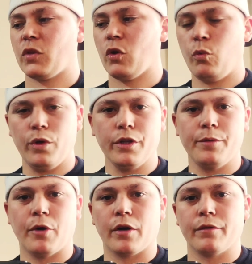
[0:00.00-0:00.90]
wheelie
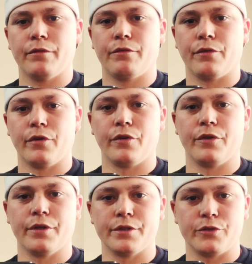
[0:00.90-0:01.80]
bar for
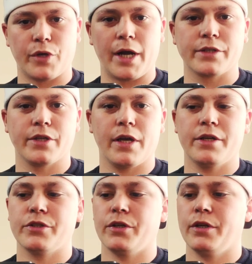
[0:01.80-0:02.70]
the drag
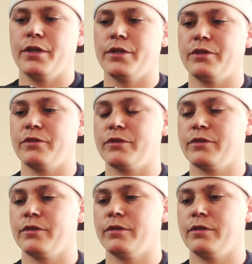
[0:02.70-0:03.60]
slash is
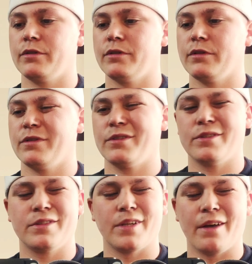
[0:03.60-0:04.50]

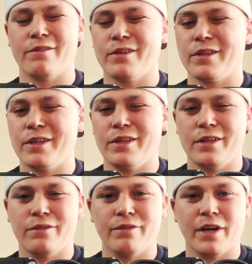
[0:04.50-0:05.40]

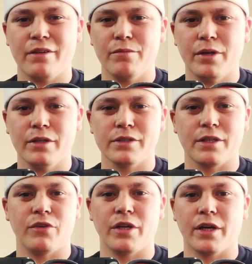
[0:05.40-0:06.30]
$75, $79,
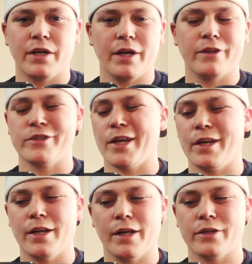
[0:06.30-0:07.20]

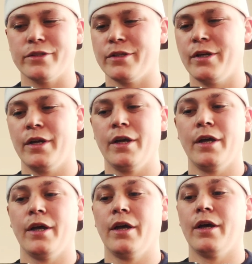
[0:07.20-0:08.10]
$80.
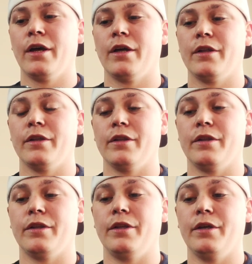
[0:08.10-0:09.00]

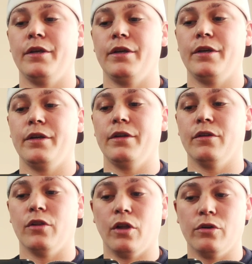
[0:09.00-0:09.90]
The
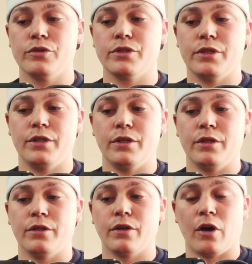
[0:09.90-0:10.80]

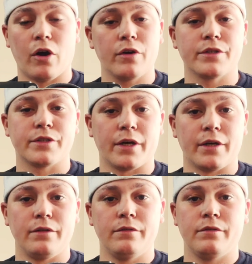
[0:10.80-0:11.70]
Losi R
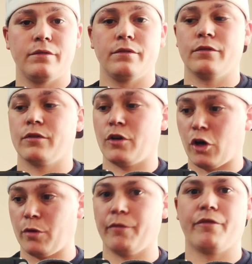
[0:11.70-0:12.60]
Design
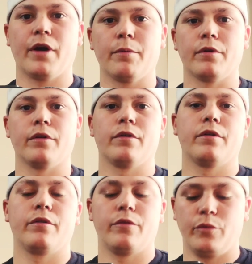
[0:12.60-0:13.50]
carbon fiber
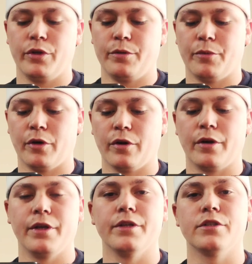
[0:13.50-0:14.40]
wheelie bar
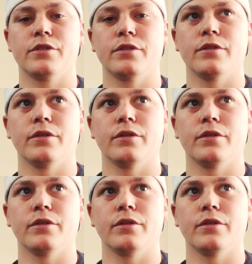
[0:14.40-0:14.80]
is